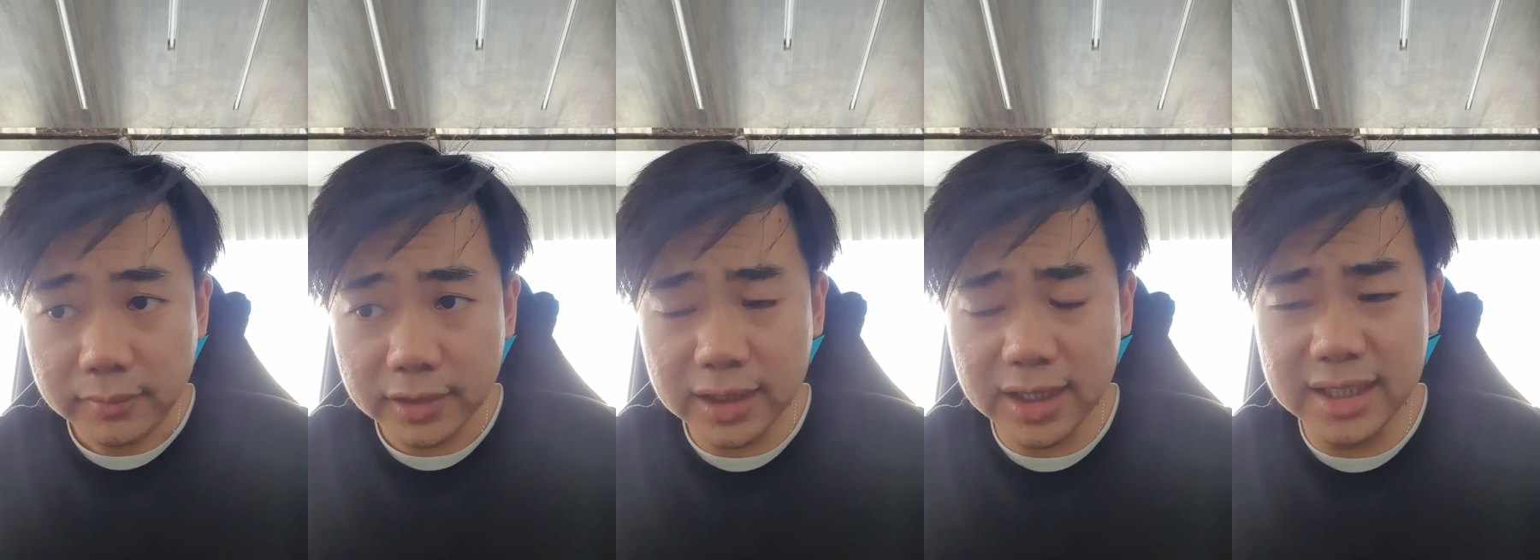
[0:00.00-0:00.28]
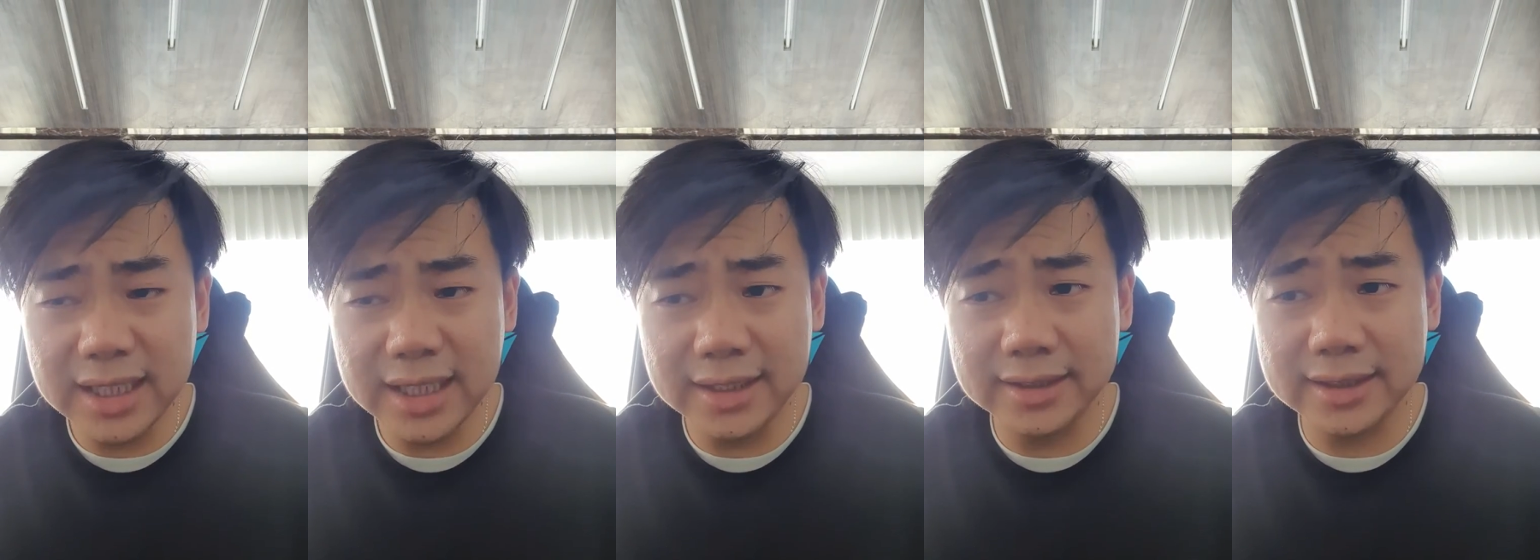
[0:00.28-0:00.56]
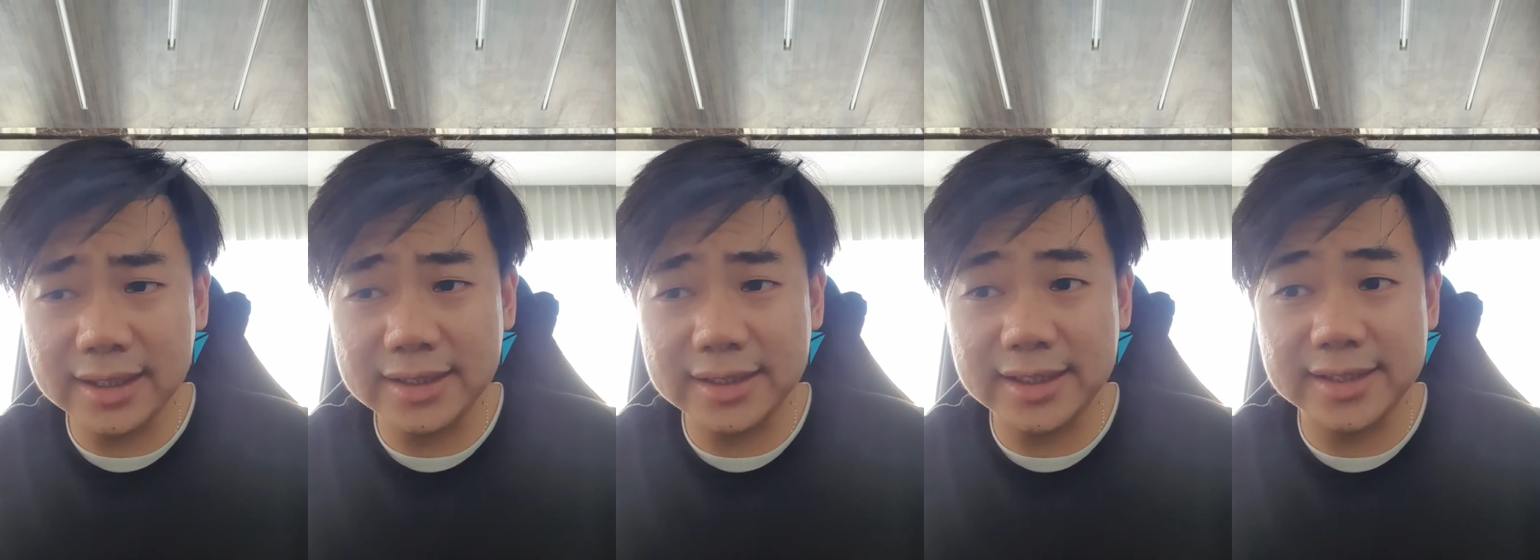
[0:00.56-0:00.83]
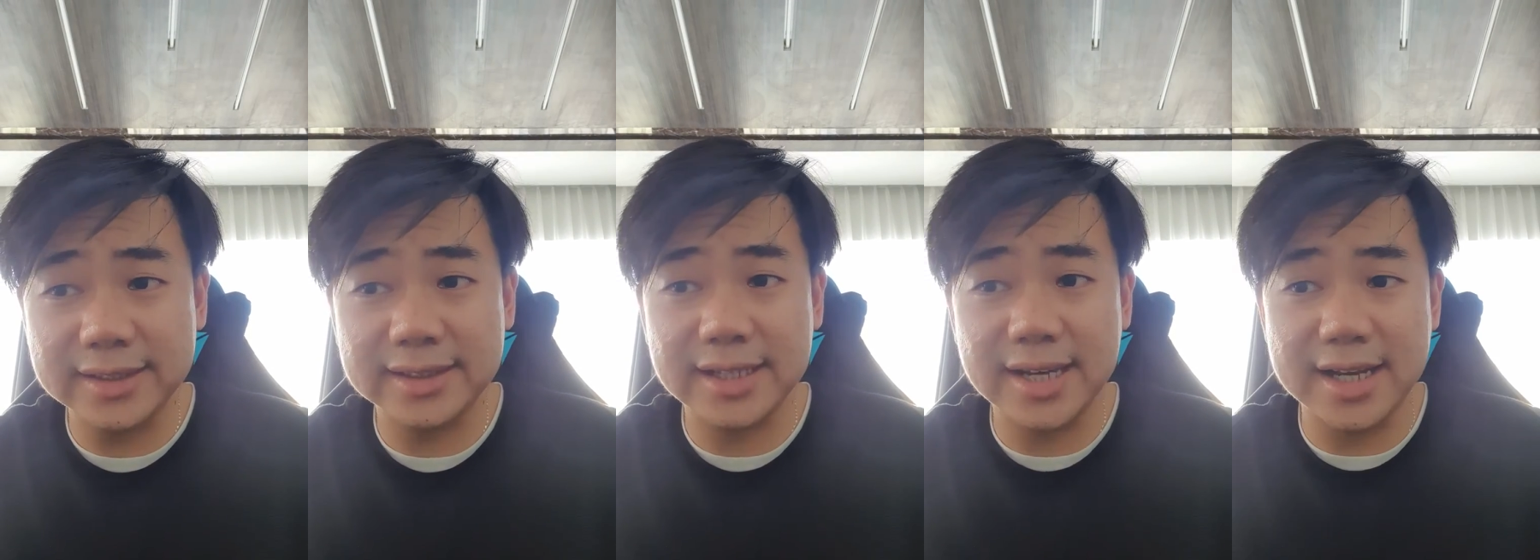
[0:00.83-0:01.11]
Legal
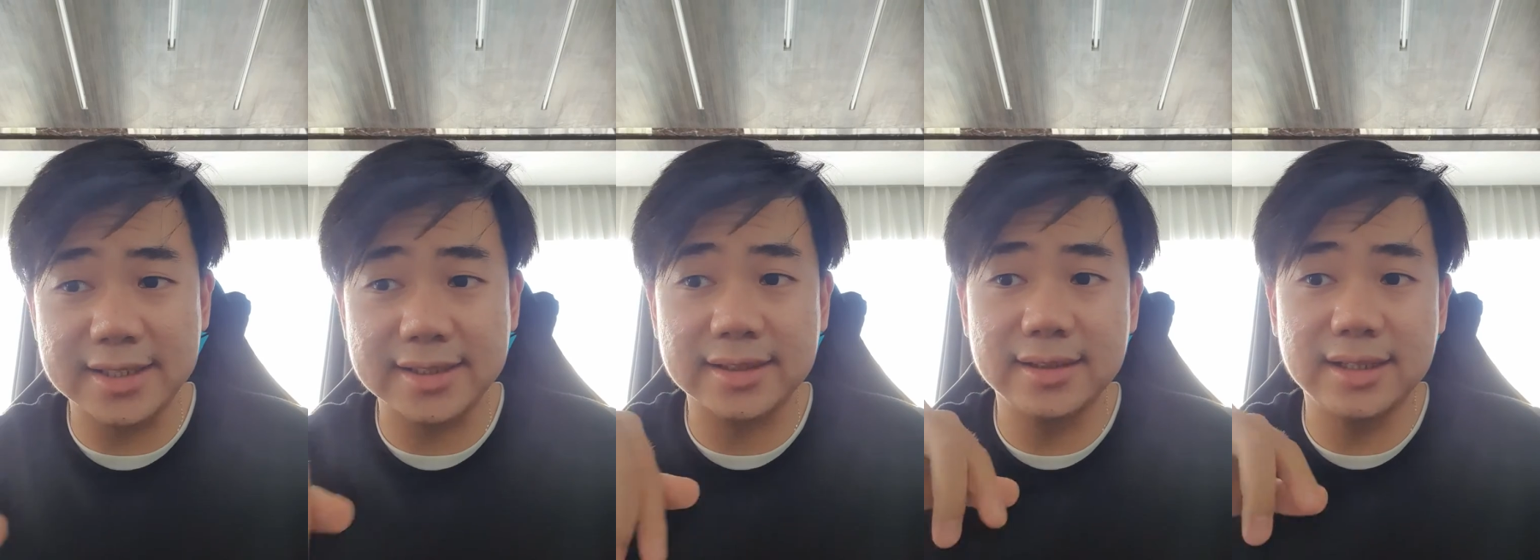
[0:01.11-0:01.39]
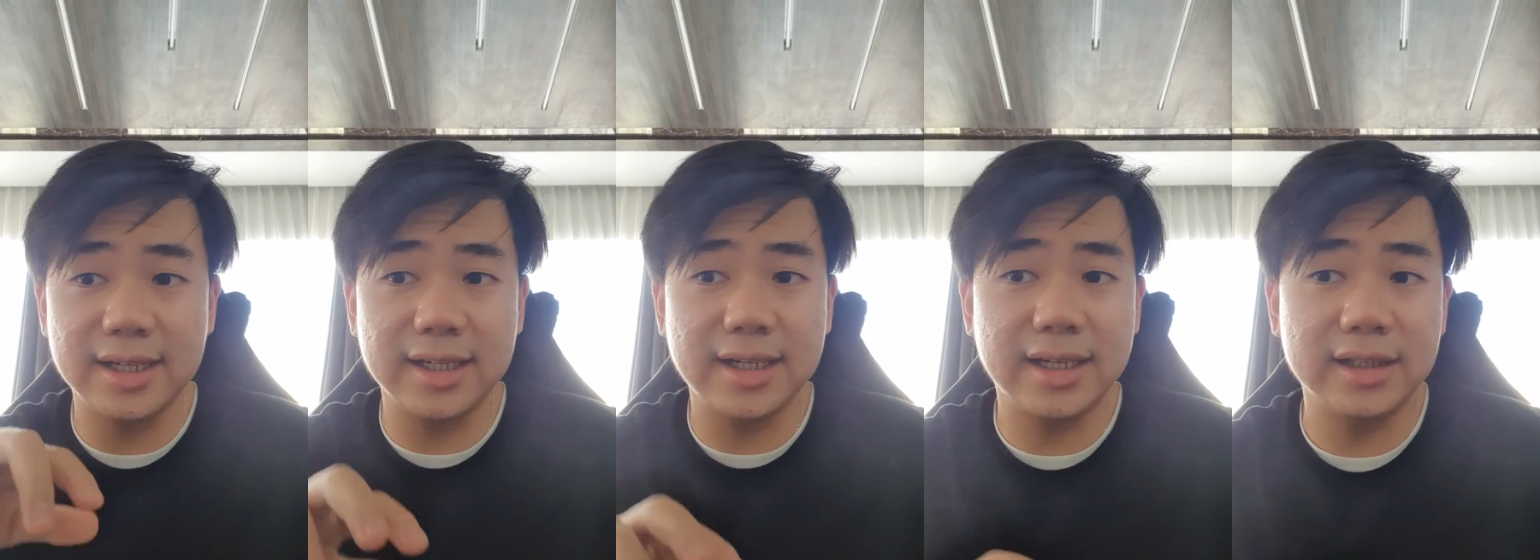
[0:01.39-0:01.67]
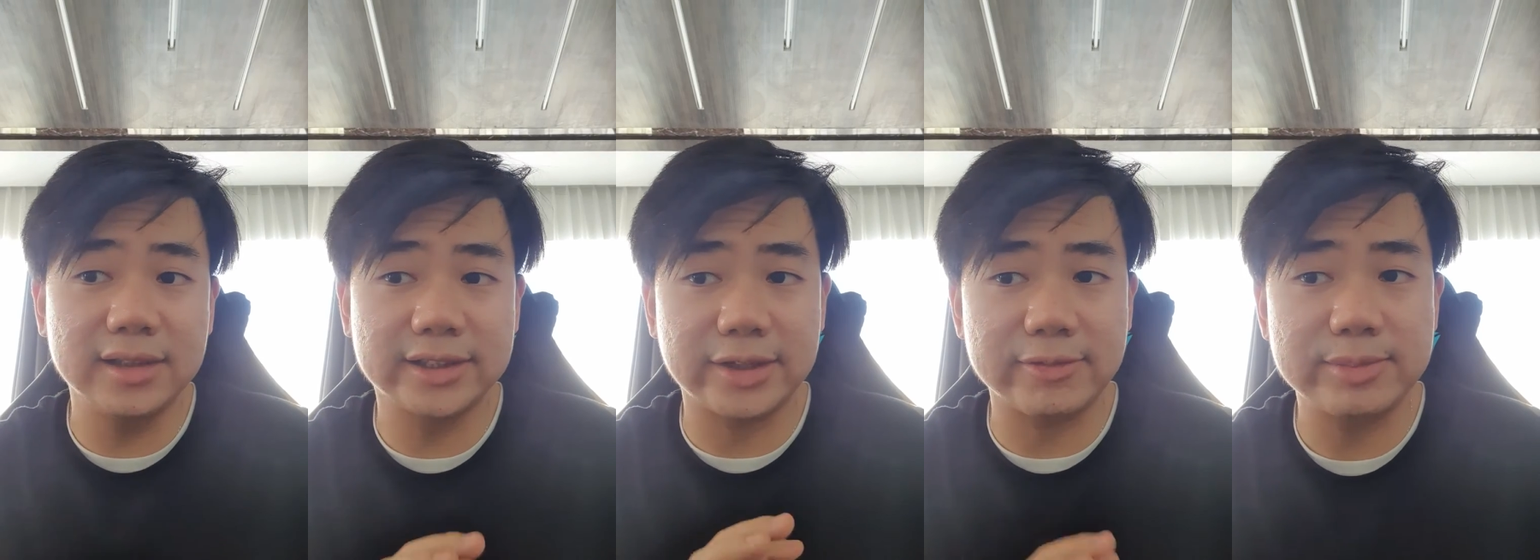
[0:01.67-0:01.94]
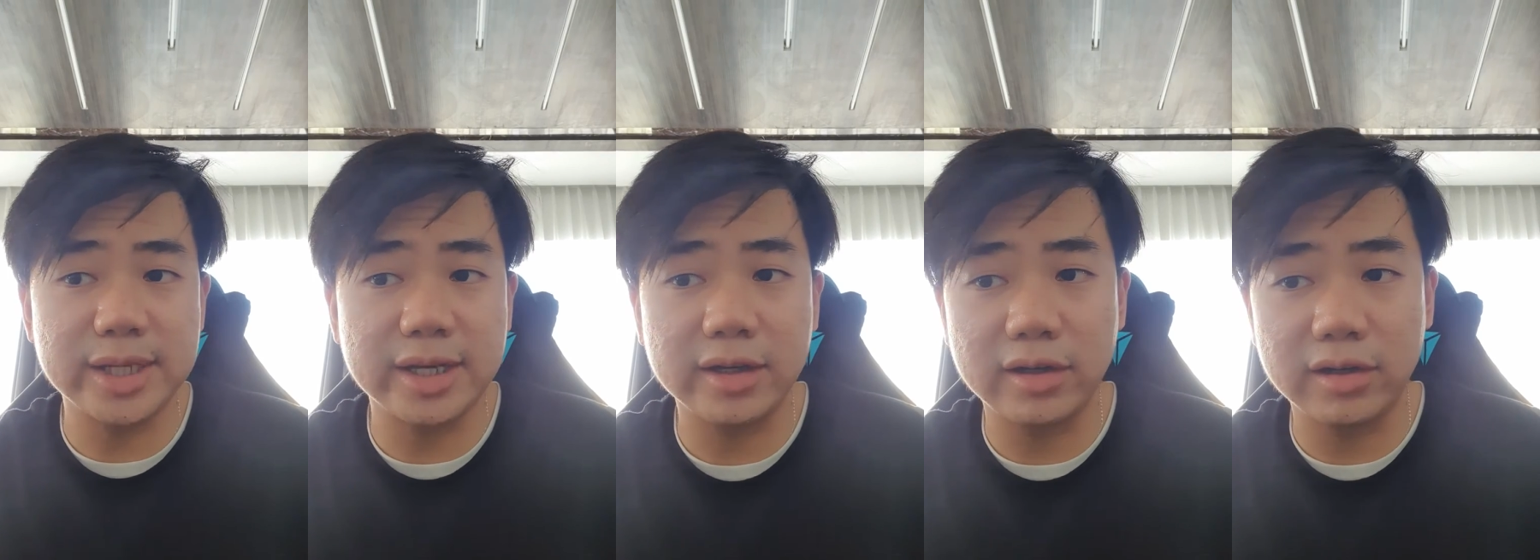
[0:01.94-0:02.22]
entities as legal
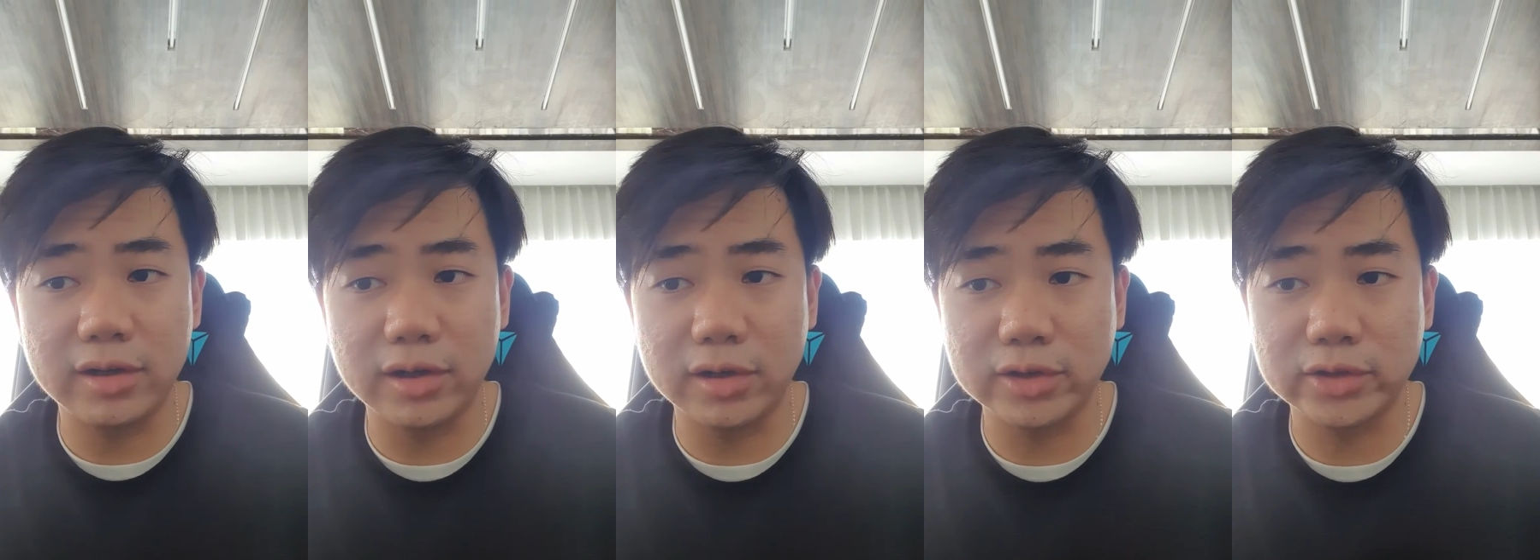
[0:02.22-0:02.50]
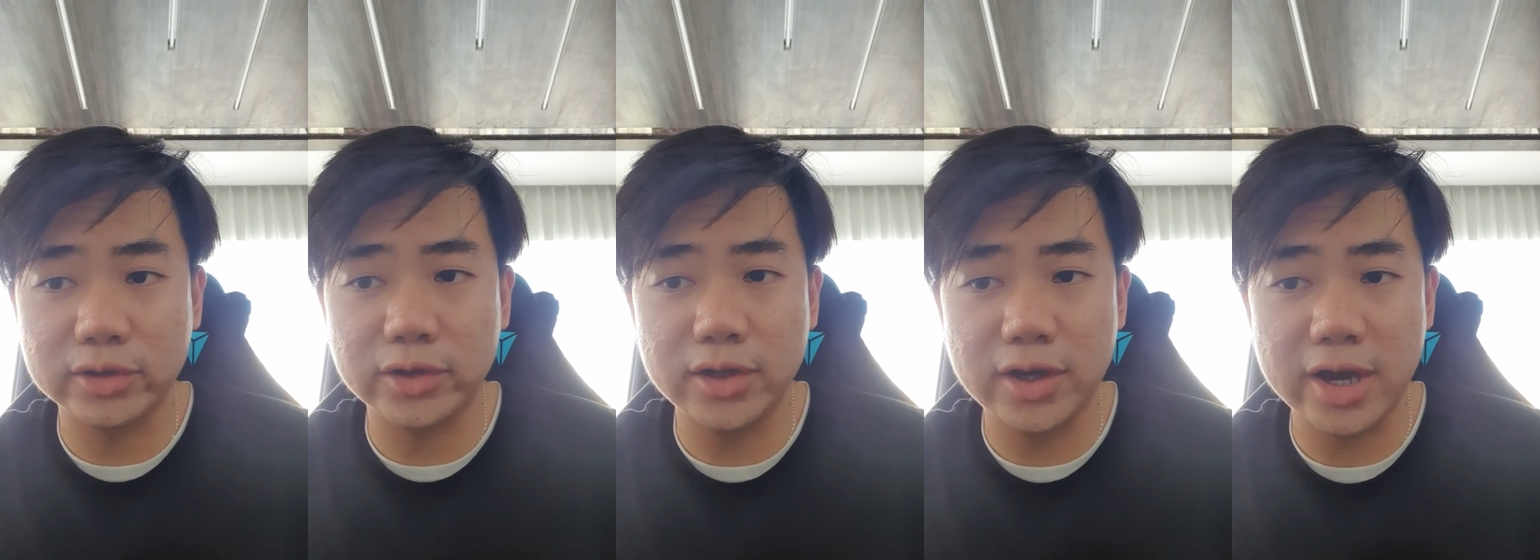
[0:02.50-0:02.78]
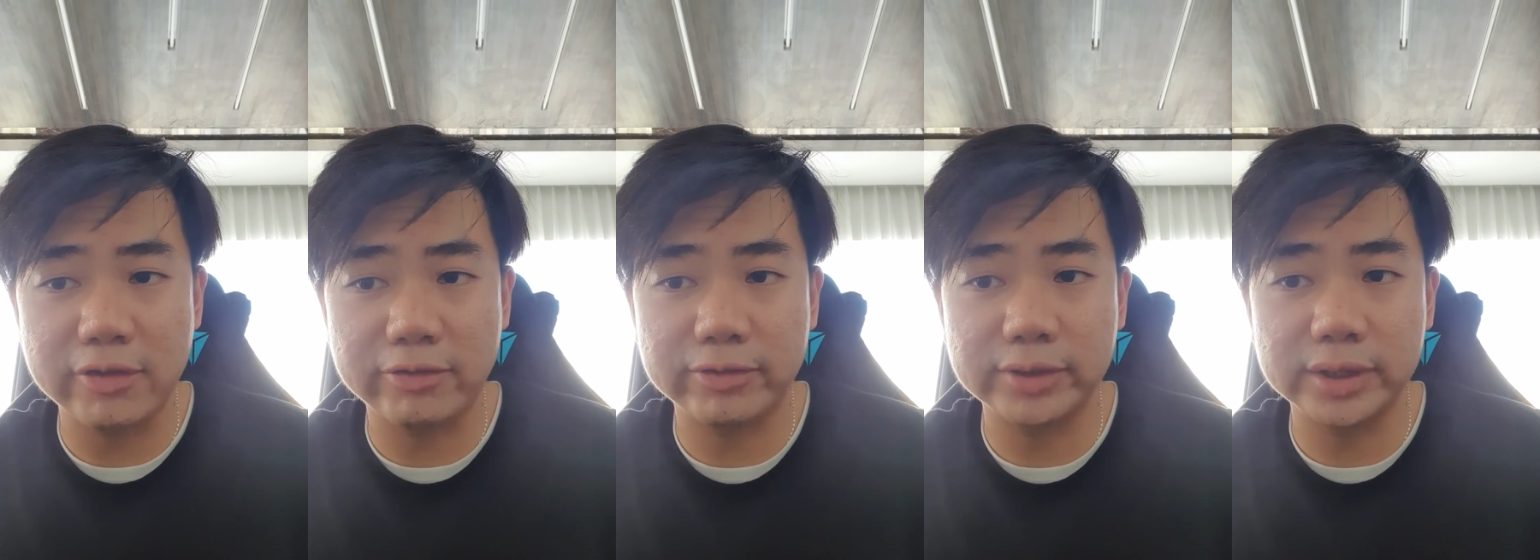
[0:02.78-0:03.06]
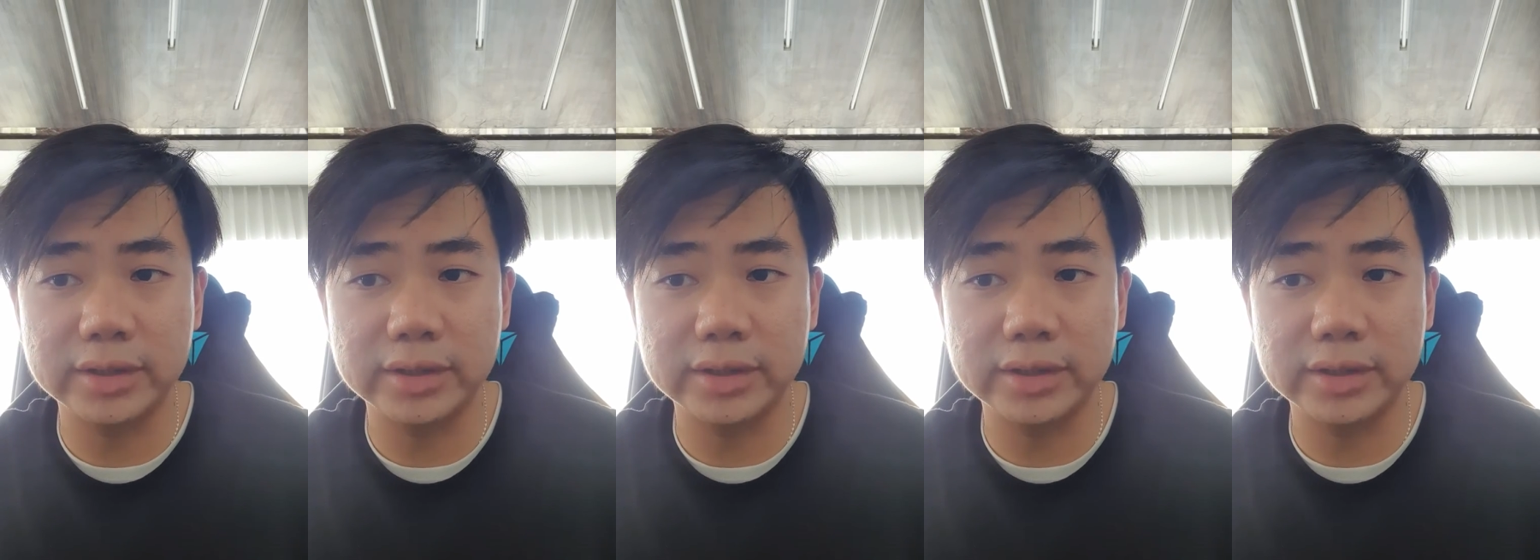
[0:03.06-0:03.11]
subject also have